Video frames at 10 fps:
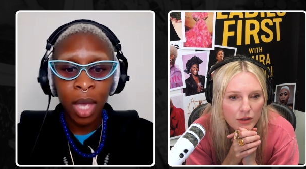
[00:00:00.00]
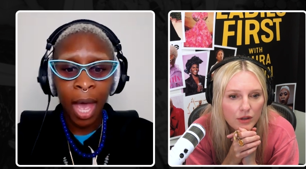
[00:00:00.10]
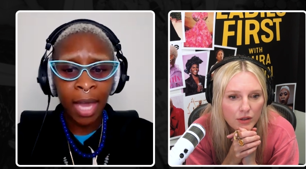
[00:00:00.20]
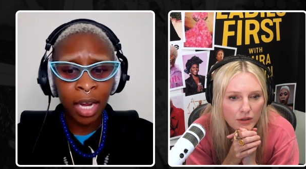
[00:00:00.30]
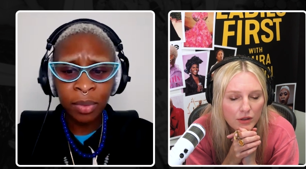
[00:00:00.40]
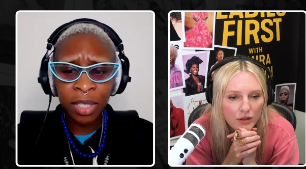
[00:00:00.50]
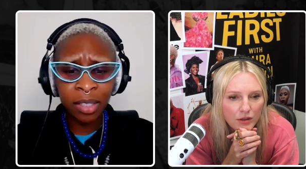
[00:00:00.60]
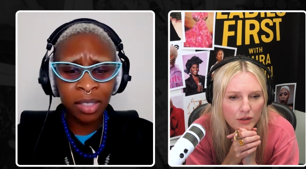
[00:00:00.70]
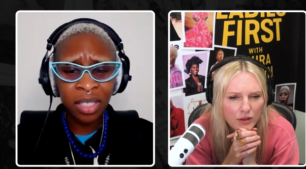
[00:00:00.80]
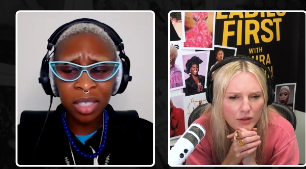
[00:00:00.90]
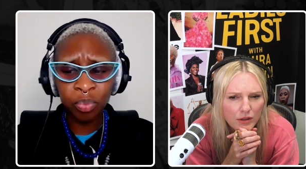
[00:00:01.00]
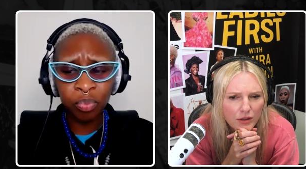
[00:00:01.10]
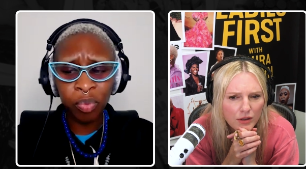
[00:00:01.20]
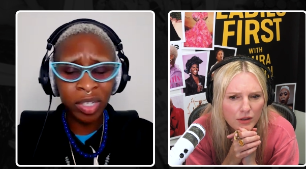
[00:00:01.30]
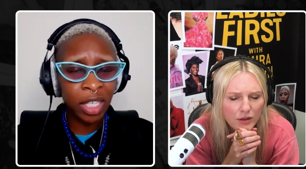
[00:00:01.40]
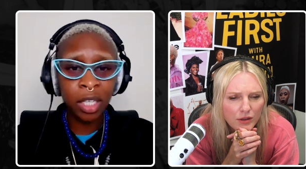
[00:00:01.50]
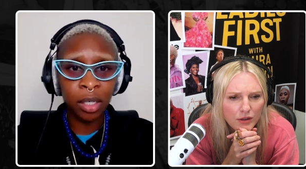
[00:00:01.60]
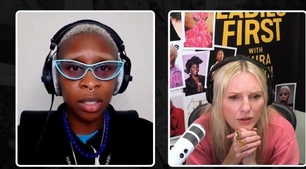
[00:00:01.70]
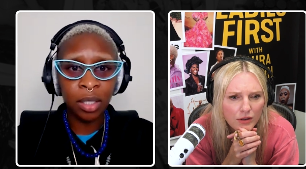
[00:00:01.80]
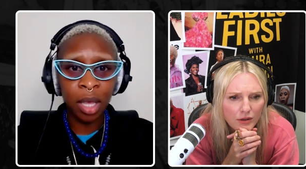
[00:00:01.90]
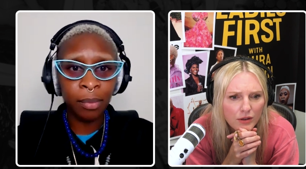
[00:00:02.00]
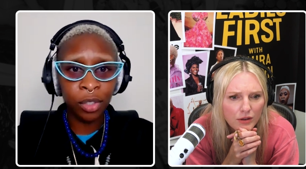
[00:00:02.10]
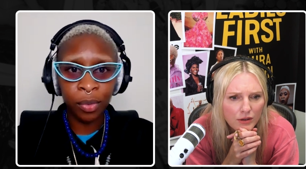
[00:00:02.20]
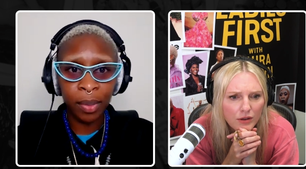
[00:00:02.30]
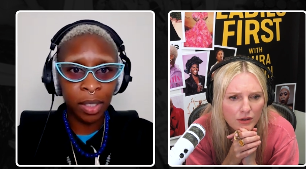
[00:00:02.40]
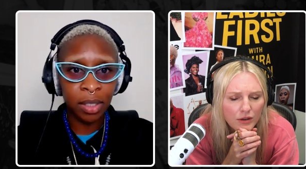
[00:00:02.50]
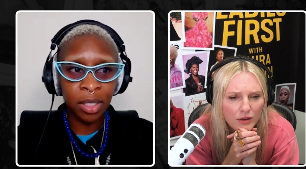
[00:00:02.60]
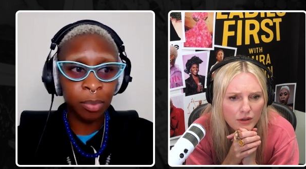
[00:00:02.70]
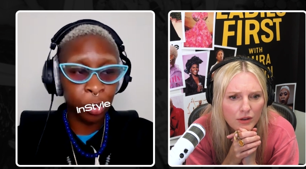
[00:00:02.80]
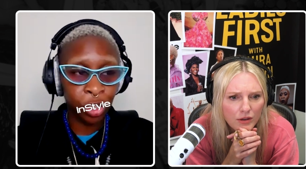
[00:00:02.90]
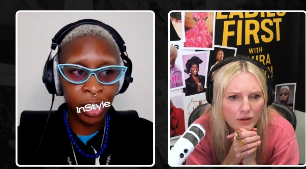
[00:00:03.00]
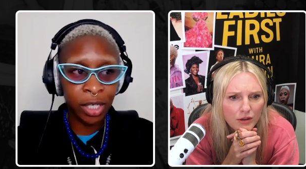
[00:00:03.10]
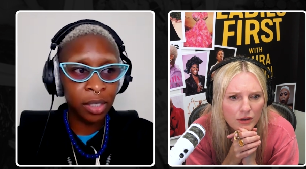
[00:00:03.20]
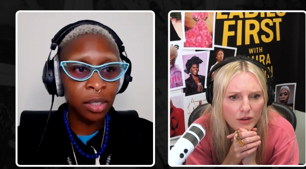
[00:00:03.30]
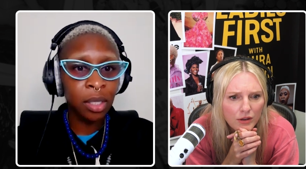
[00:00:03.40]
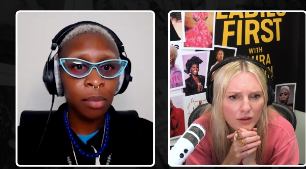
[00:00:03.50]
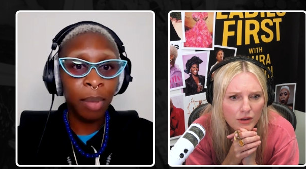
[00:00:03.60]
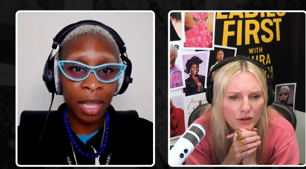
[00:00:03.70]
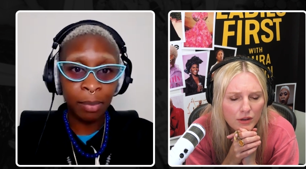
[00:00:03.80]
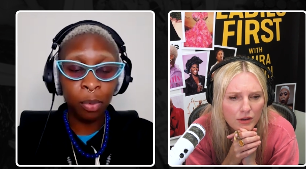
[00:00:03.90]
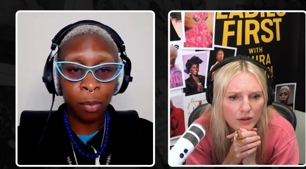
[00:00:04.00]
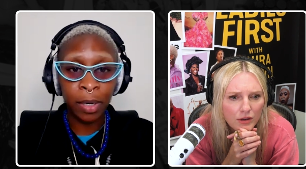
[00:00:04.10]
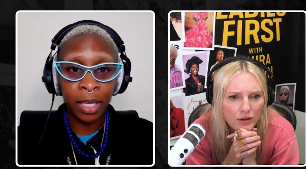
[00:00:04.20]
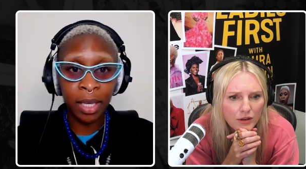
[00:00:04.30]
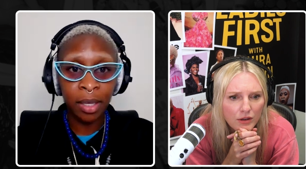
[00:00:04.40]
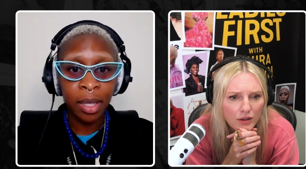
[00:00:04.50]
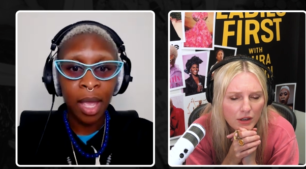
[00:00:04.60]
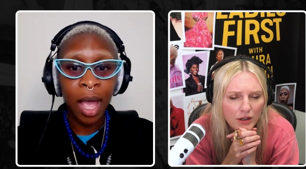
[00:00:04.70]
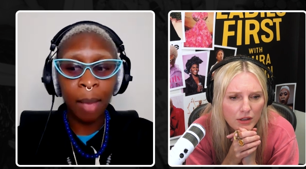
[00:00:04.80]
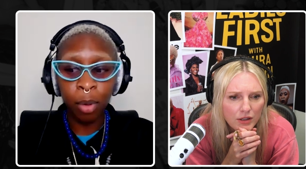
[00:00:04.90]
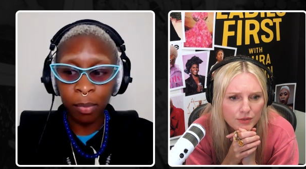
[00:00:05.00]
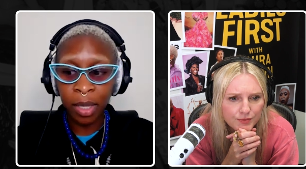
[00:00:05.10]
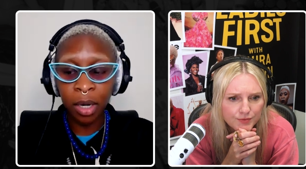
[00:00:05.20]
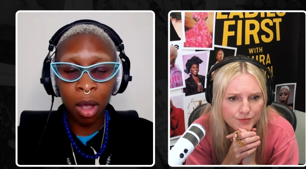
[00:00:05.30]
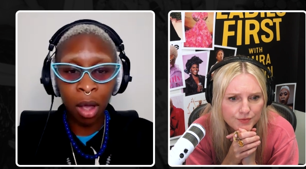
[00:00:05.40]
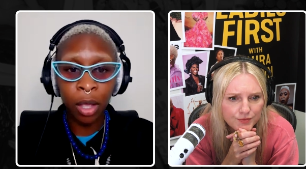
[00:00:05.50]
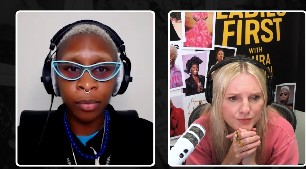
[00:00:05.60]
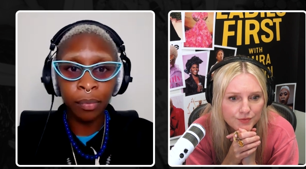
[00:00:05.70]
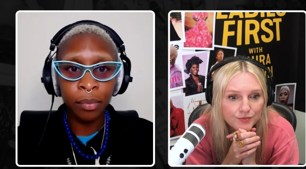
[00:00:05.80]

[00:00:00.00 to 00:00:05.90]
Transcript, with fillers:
Speaker 1: And I was like, this is ridiculous. I'm not doing this. This is bullshit. Pay me properly and put me in the car home.